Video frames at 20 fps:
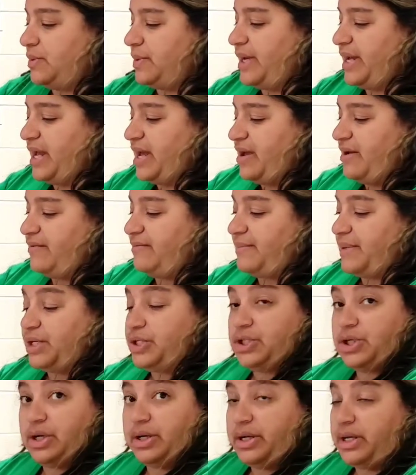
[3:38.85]
So I have
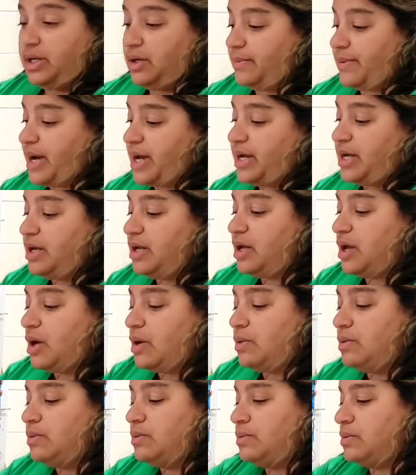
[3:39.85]
my chart here ready to
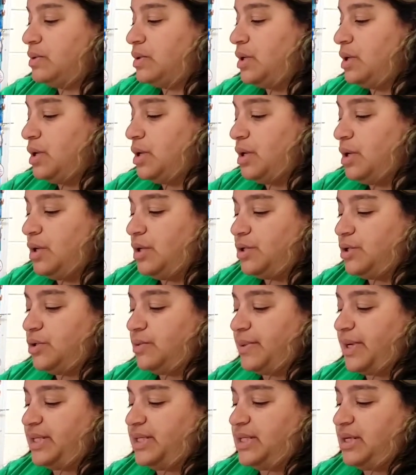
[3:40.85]
go
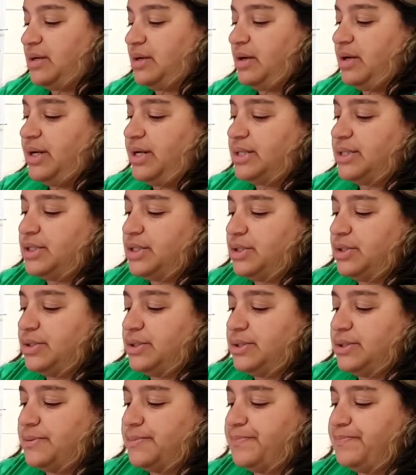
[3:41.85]
to write down our
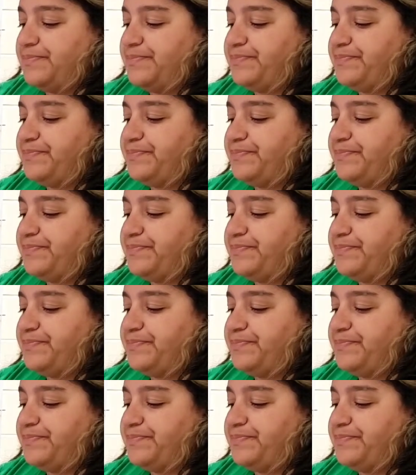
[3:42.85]
answers.